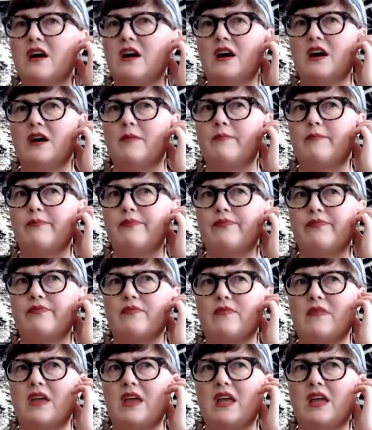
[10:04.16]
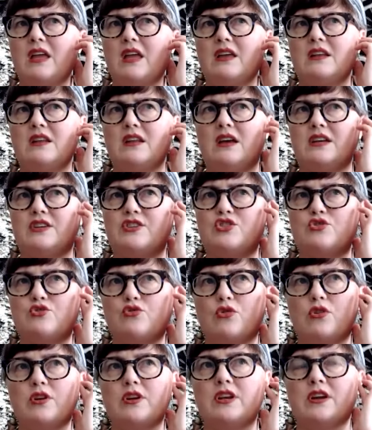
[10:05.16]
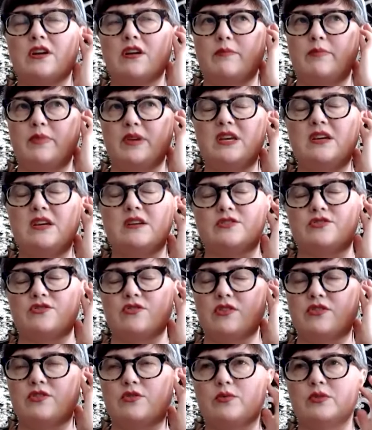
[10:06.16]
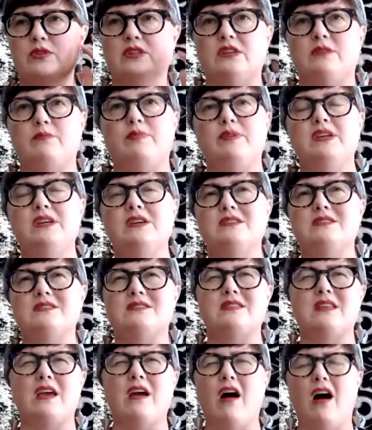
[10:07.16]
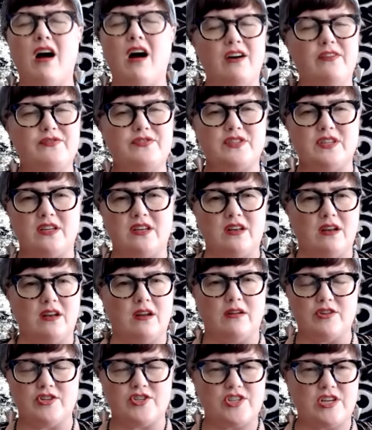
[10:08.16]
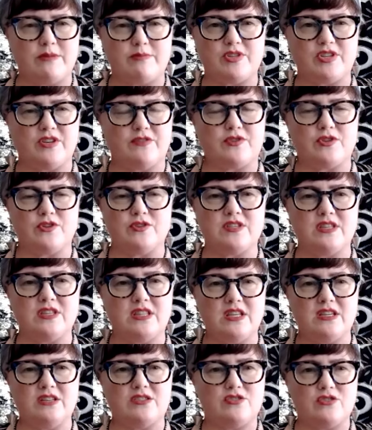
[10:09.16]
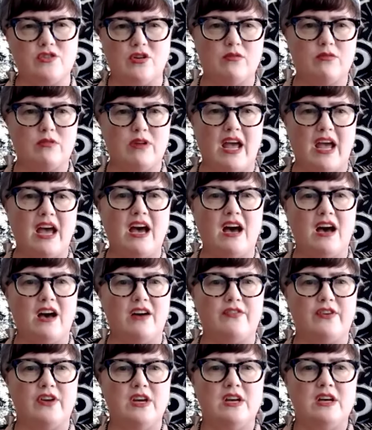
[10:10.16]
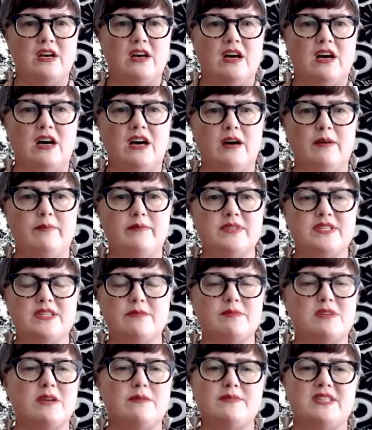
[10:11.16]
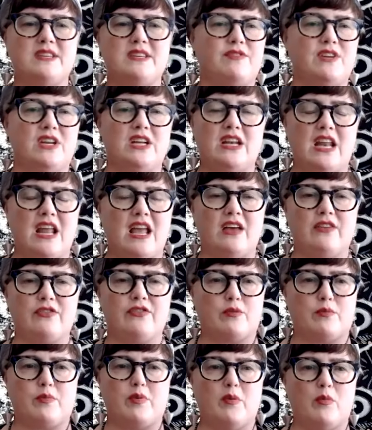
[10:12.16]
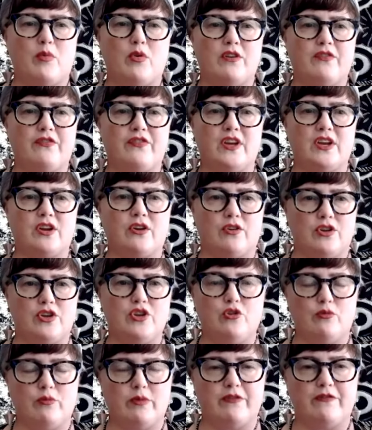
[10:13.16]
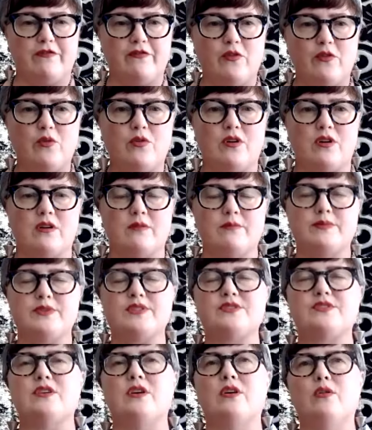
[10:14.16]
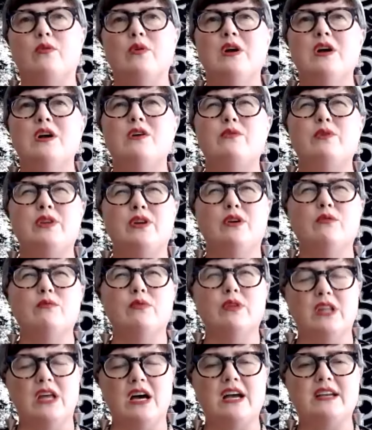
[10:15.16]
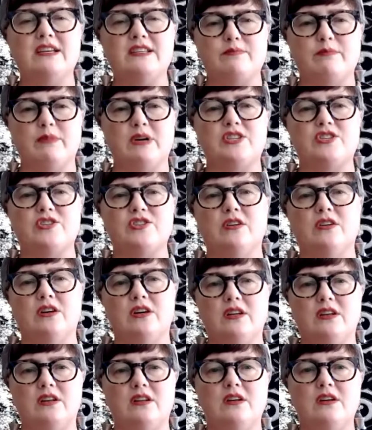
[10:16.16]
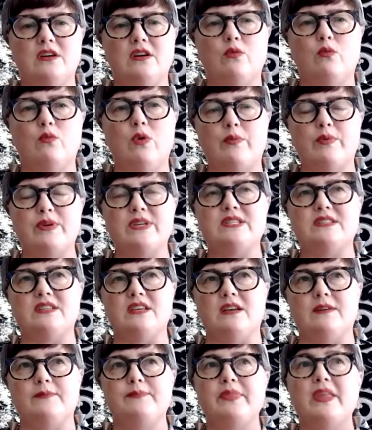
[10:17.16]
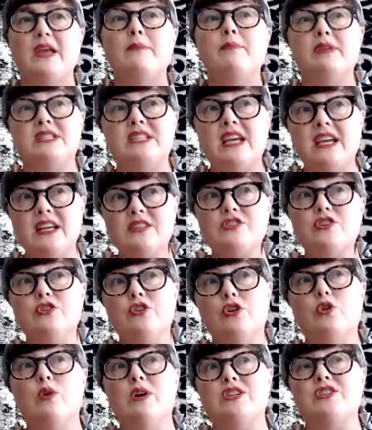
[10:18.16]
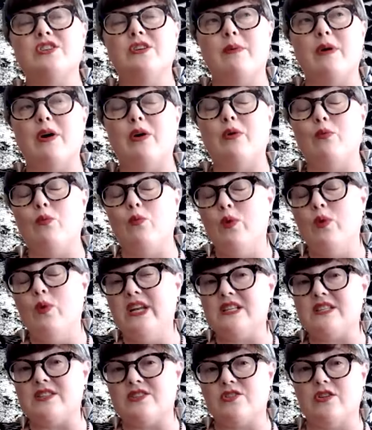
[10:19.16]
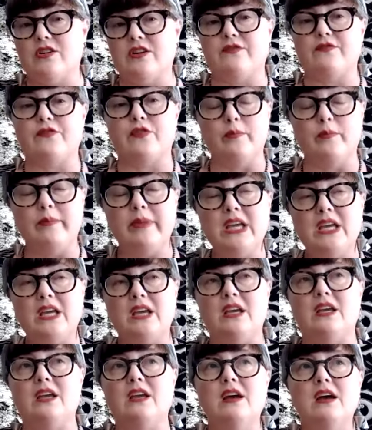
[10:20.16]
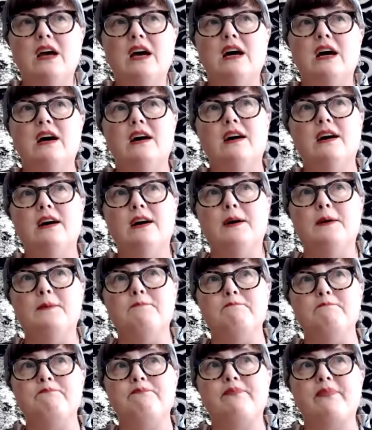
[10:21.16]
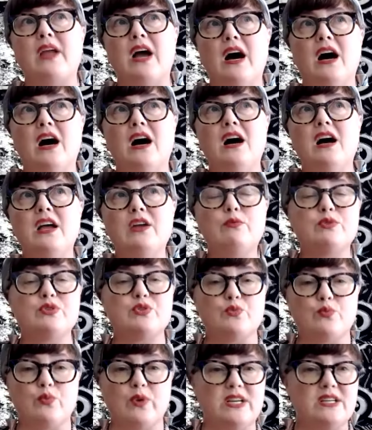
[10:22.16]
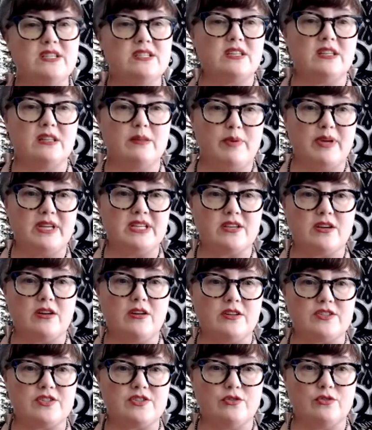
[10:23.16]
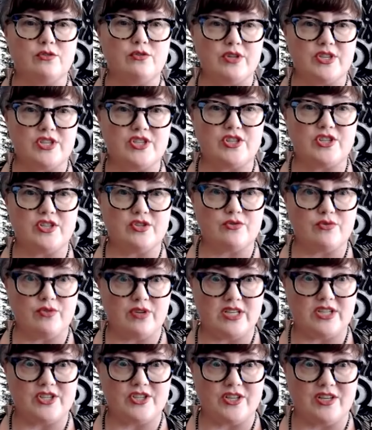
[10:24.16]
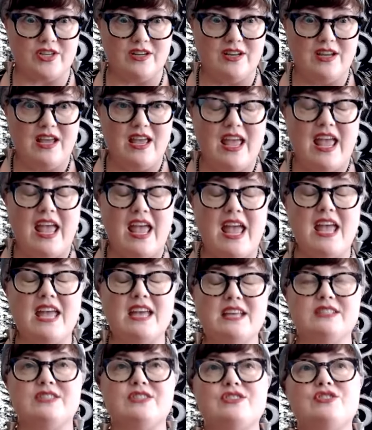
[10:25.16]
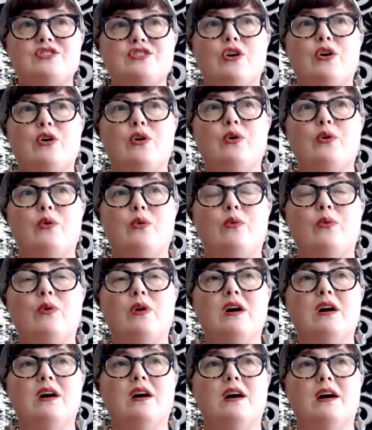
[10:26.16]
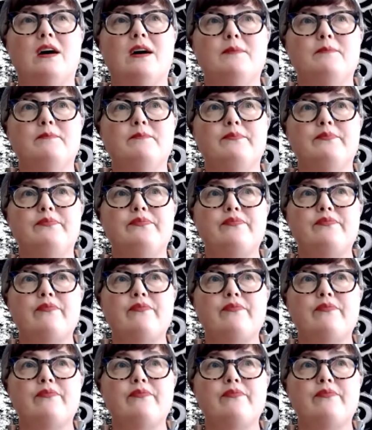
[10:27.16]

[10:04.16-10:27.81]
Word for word: um, and extraordinary beings or otherworldly beings, they often are shapeshifters and they don't have um, sometimes even an anthropomorphic or human form. So we don't rely as much on what we see. But to answer your question about when it started for me, um, I was raised in the Pentecostal Christian tradition. And so, um,